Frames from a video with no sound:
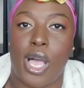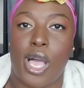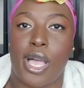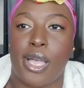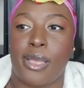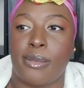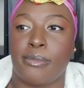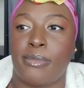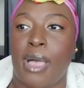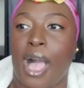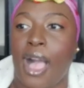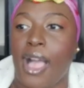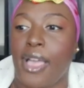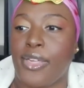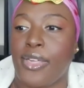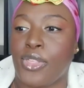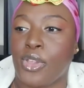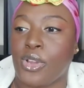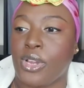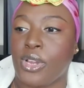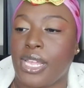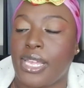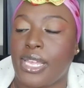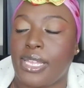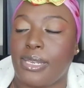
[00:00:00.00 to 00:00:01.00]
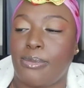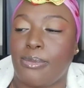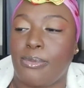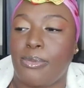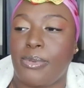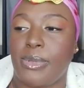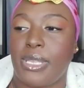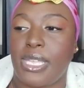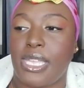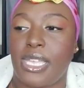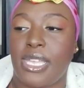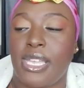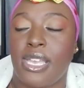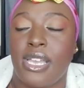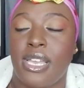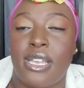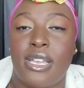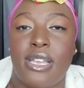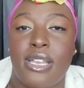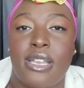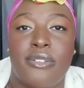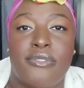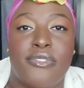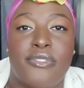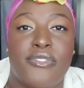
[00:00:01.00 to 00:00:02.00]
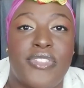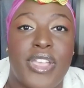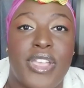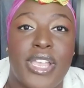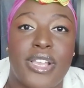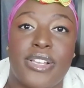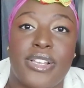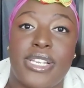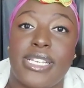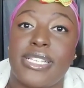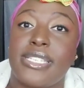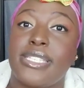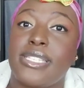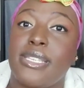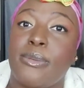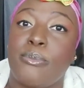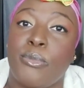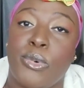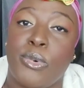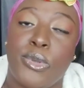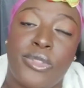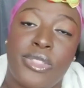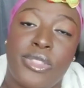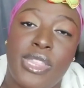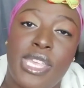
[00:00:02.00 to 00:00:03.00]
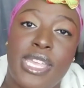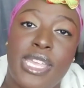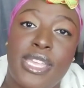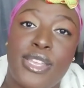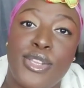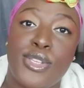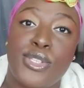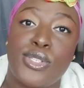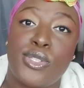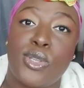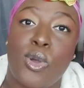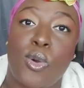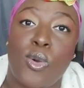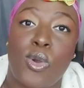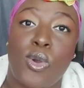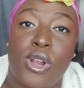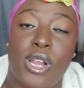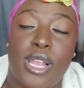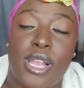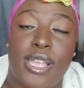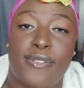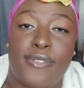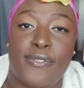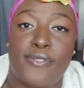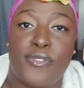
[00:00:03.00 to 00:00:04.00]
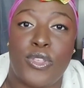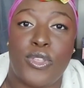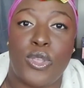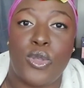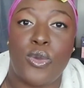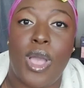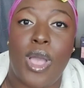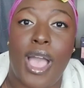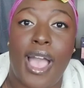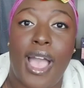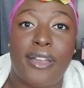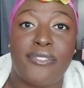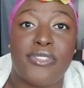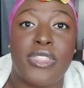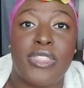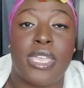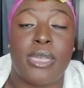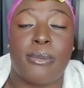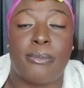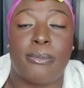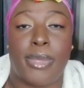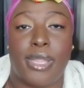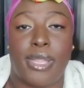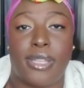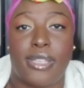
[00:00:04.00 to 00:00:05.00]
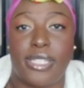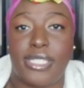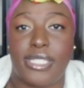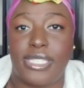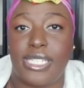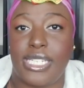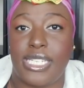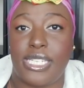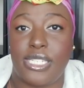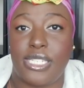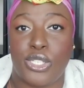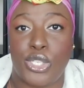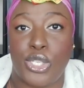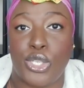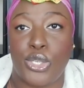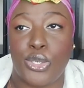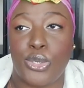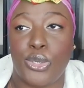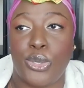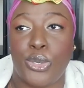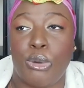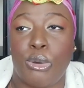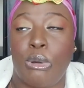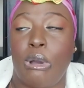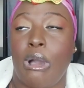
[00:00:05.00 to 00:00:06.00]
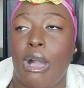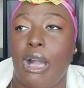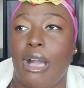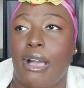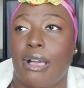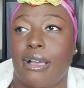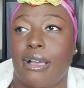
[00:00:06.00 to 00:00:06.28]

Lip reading: Either it be very simple things, or if you have the ability to